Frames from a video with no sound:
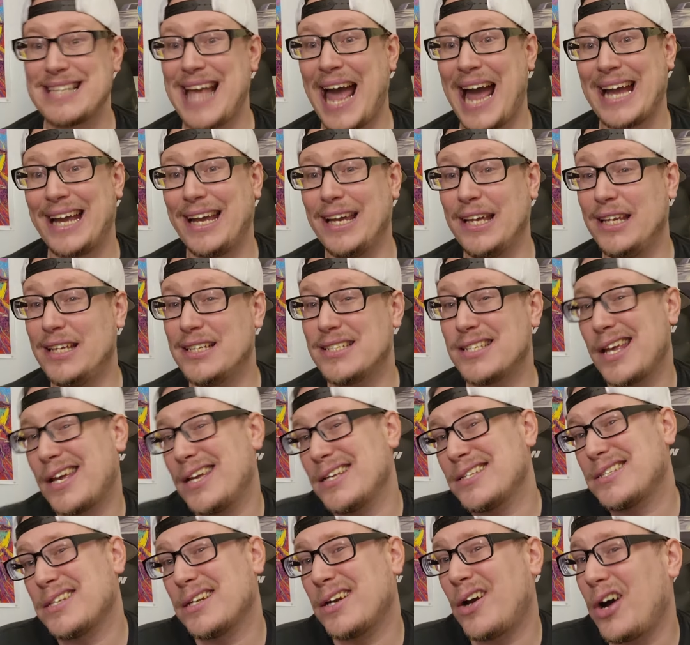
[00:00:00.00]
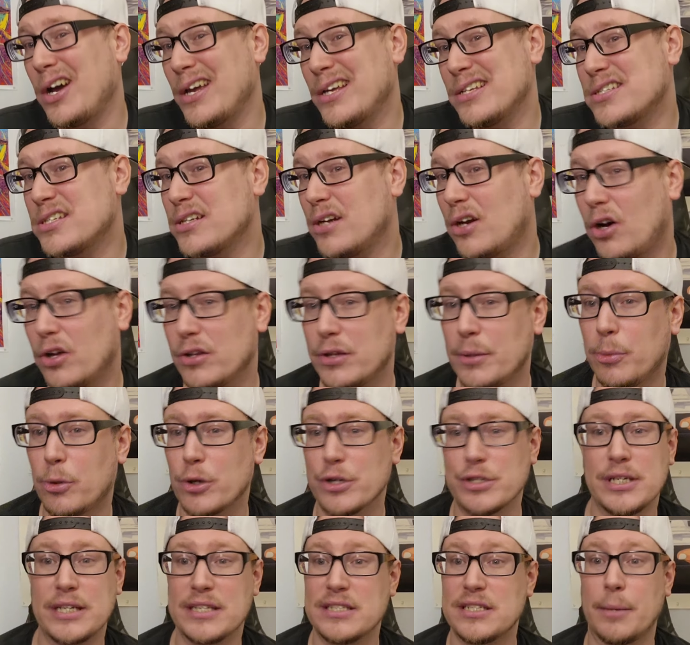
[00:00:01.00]
Zach Edey, say, isn't on the
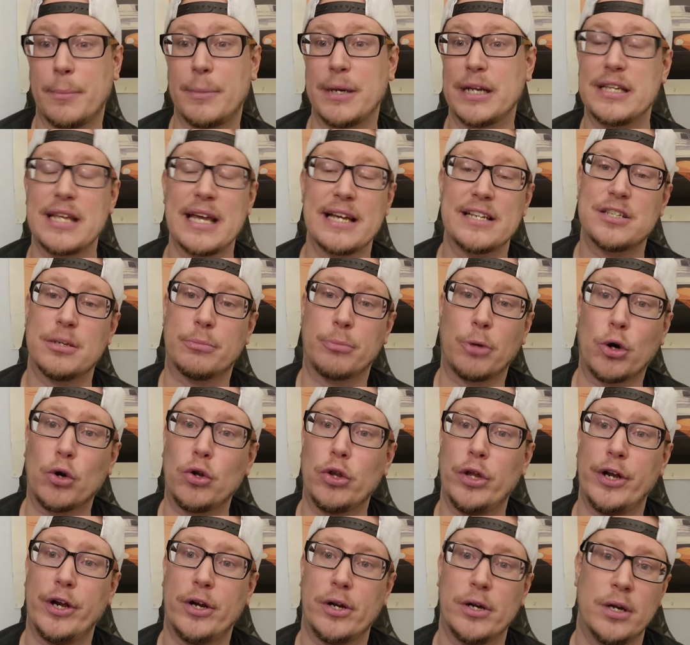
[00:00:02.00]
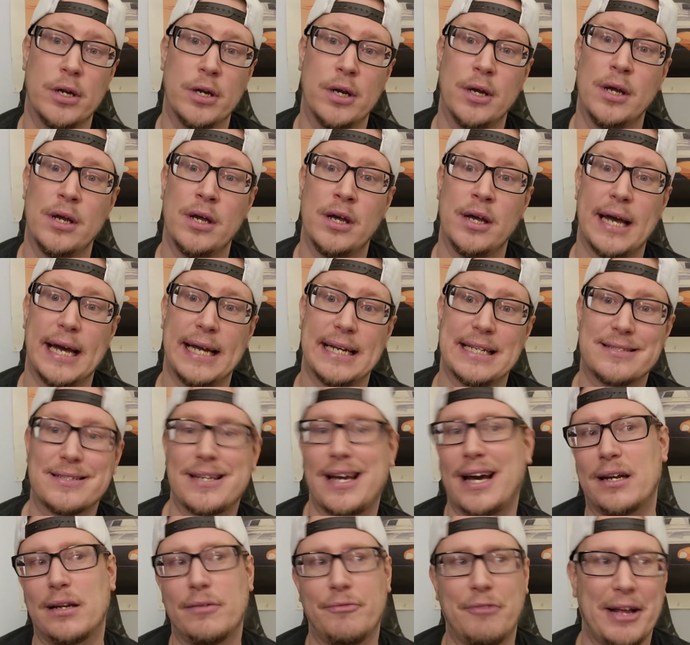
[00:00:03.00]
board, say somebody takes him earlier, and it's
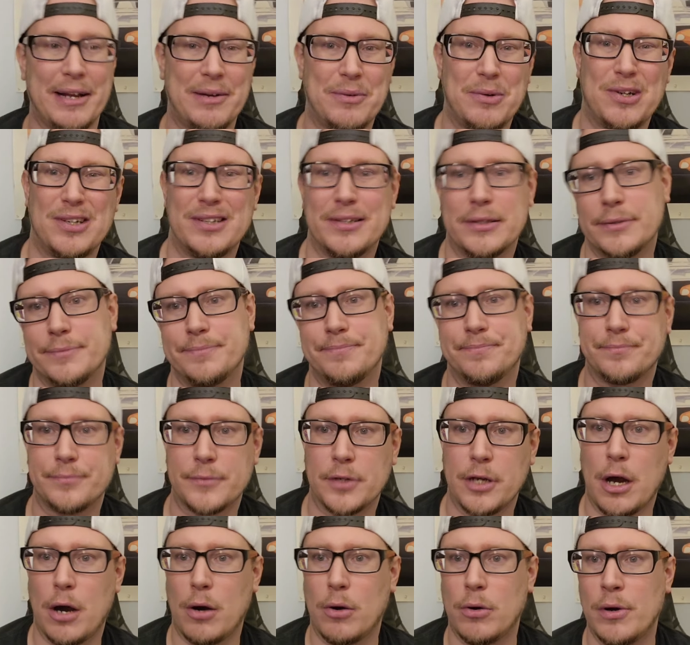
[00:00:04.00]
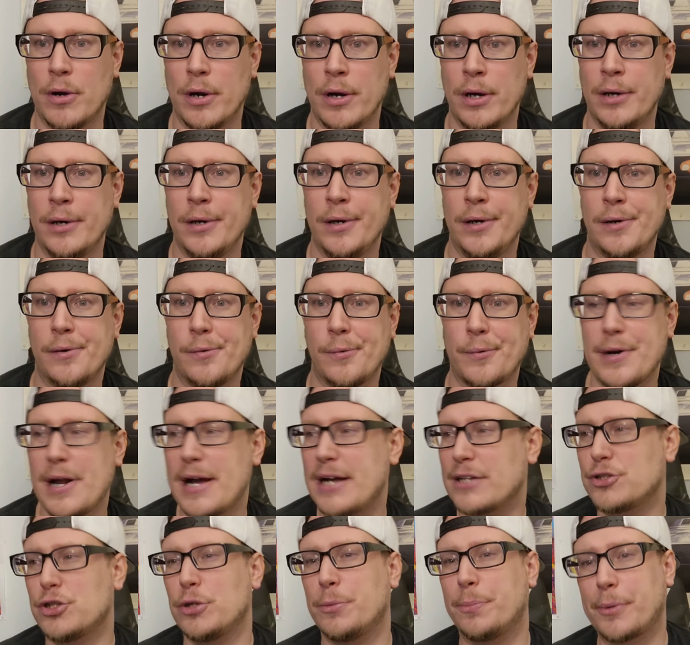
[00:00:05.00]
kind of like, well, you know, we're
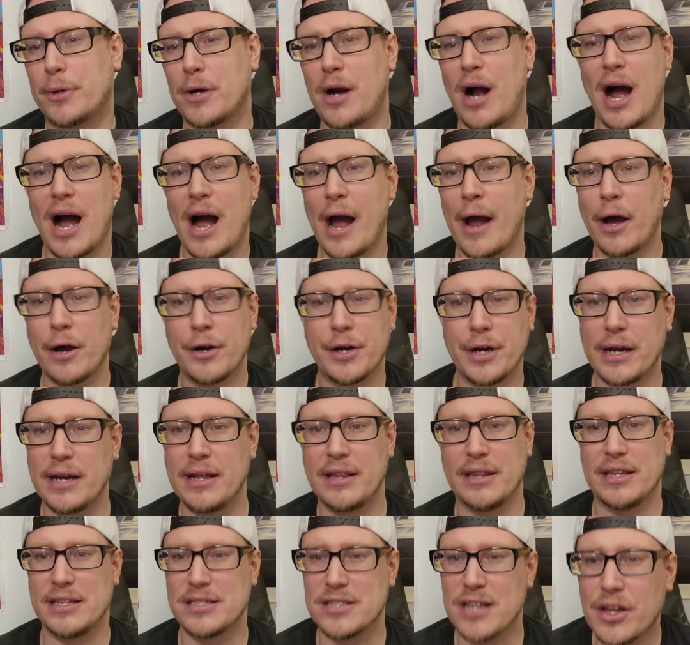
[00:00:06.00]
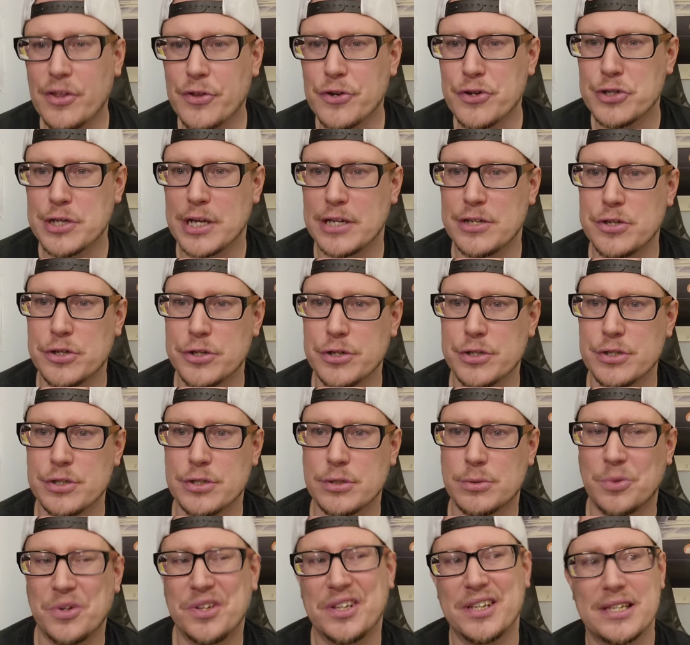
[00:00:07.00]
not super high on any of these other
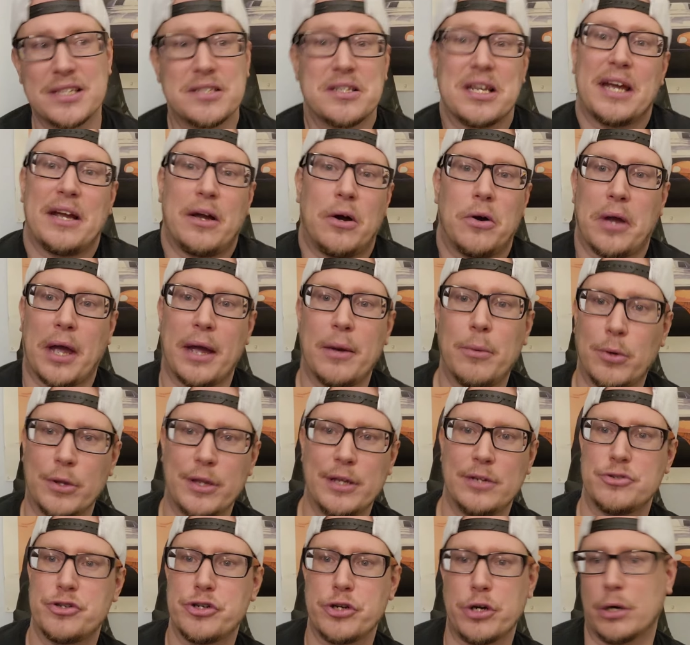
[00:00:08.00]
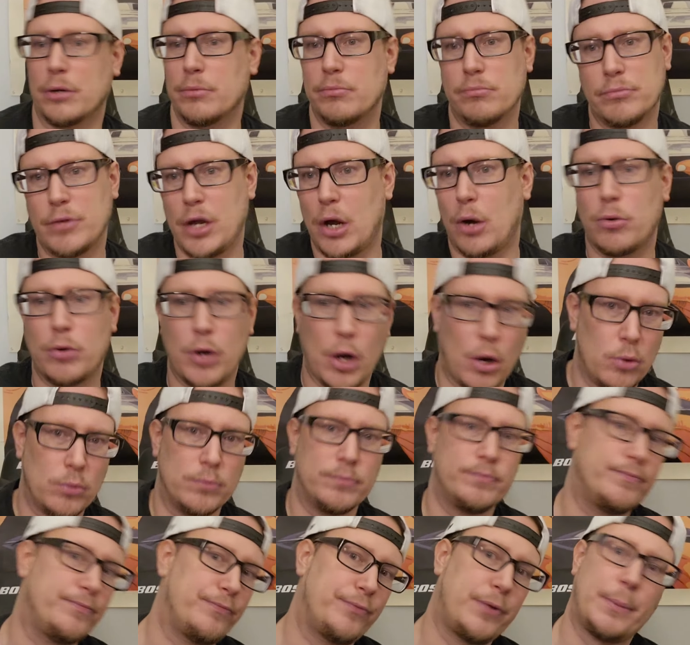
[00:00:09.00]
centers. Well, then it's like, okay, well then sure. You know,
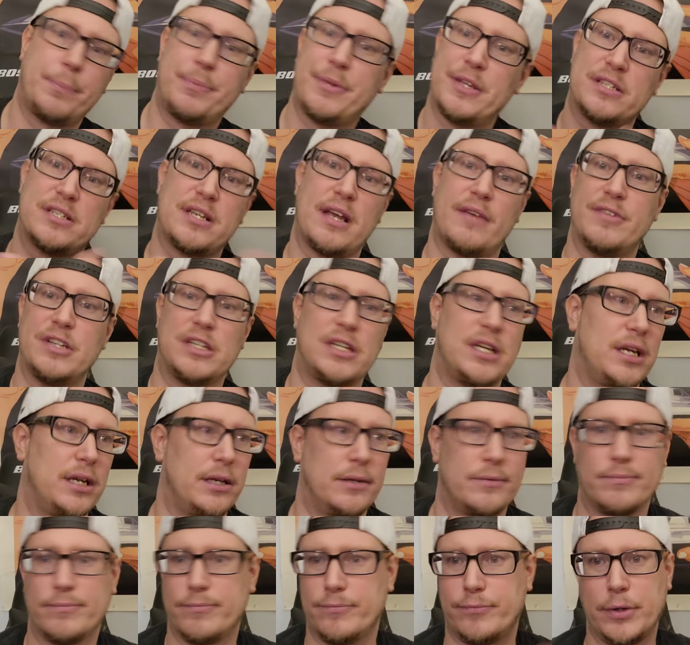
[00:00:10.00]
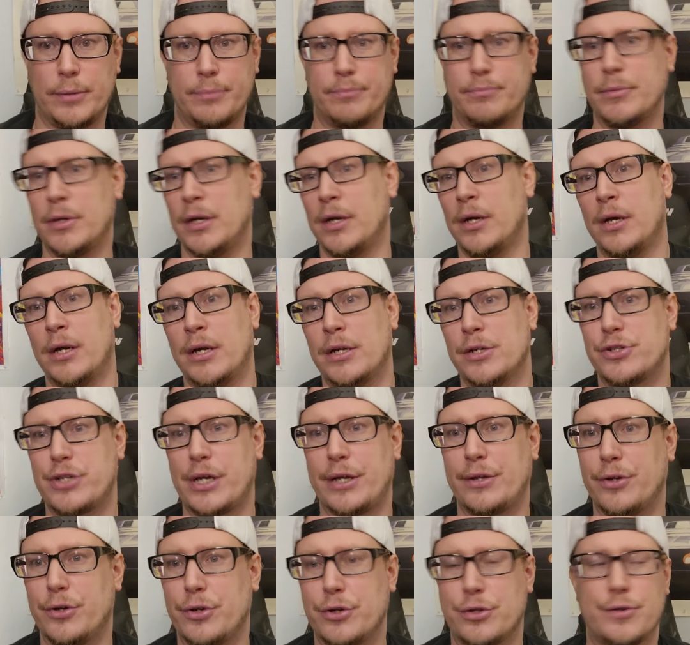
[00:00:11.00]
go flip the 17, flip
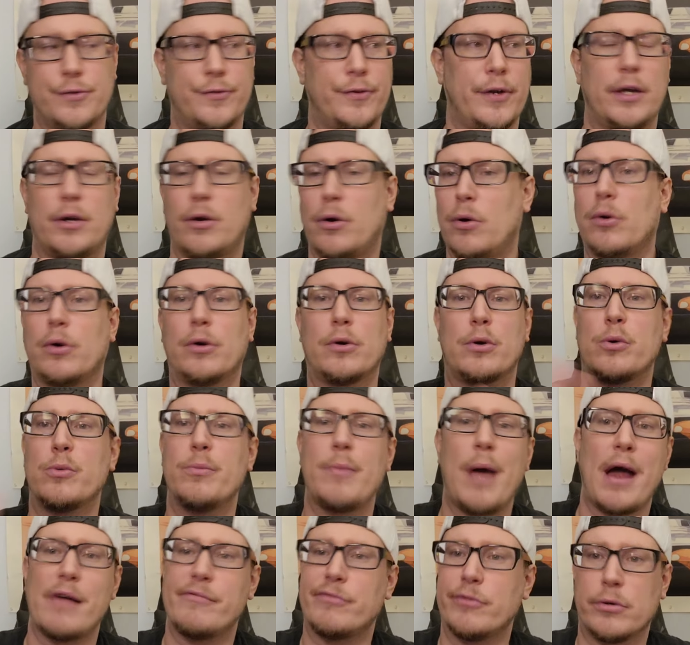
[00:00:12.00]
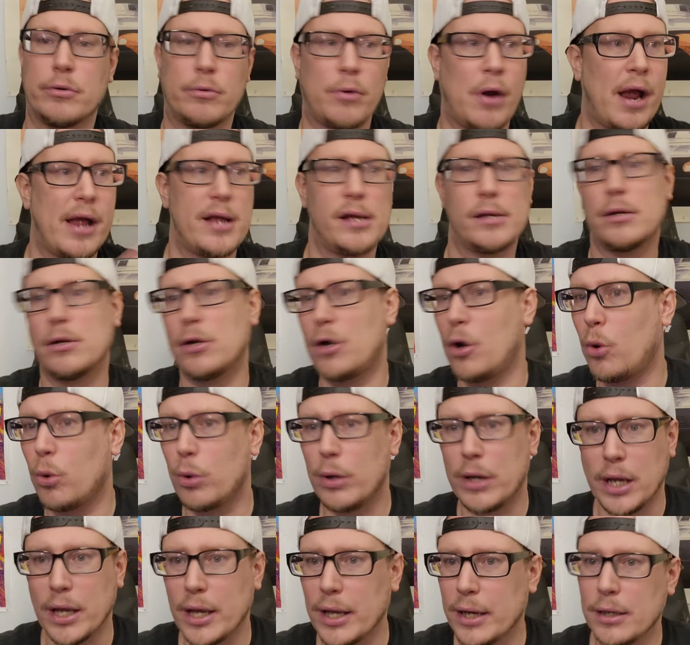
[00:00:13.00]
Jalen Hood-Schifino or whomever, right? Go
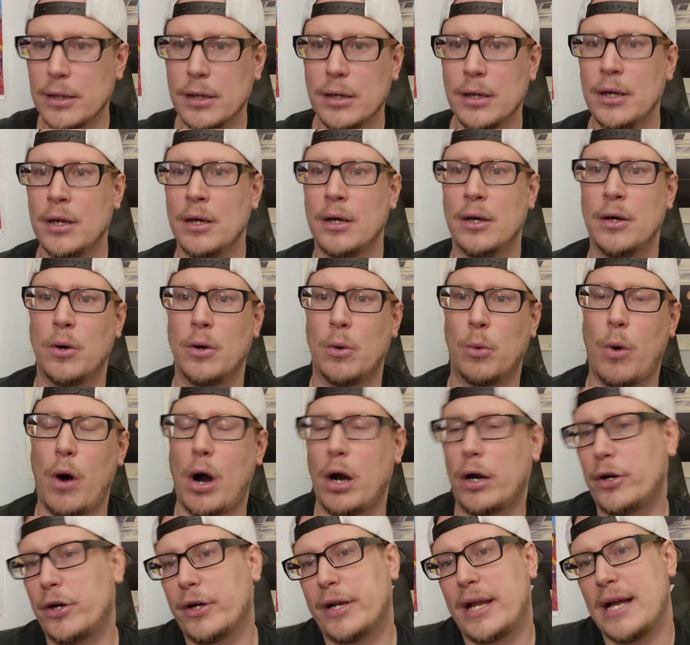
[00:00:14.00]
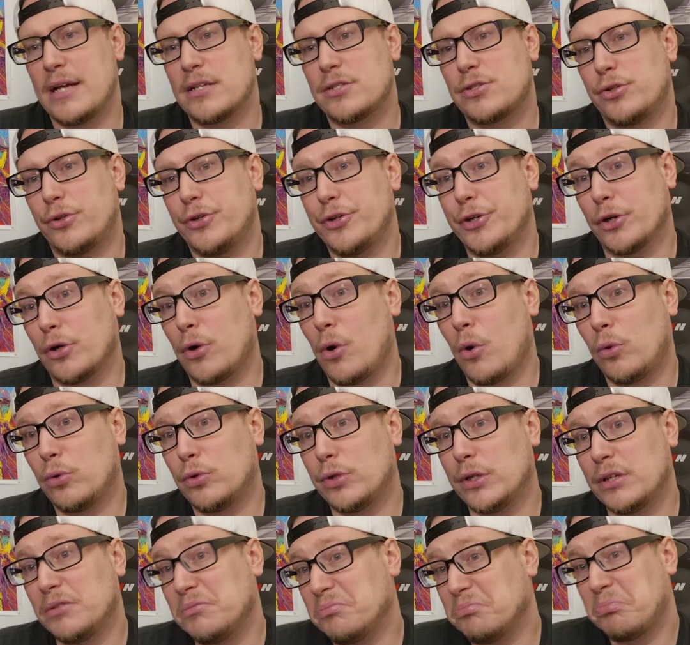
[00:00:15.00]
get Walker Kessler and you're
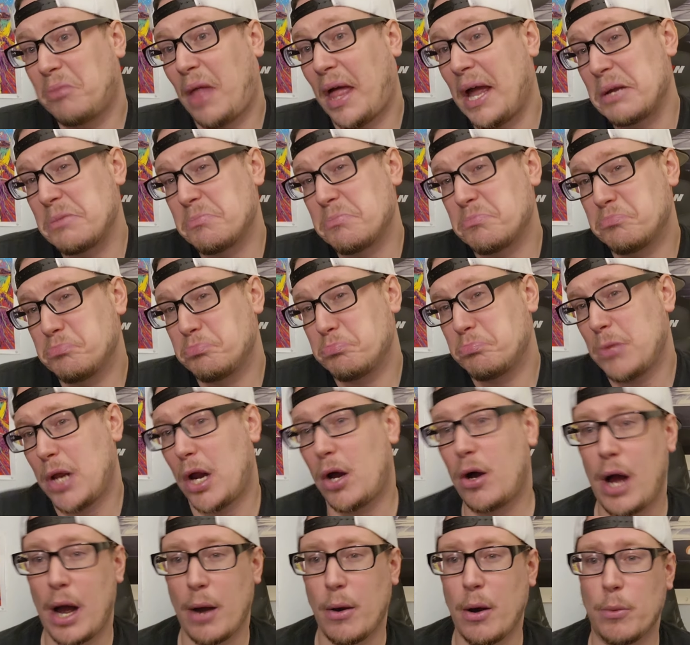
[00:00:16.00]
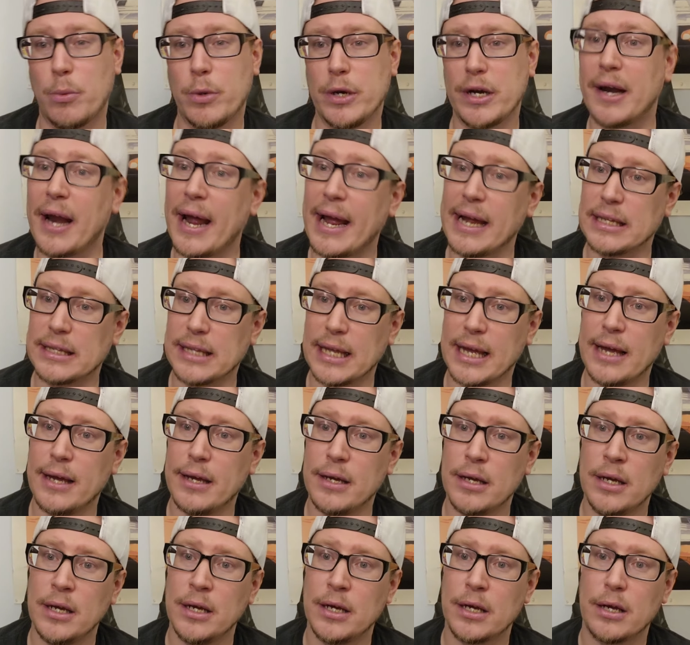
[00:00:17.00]
golden. Like, you know, I wouldn't hate that.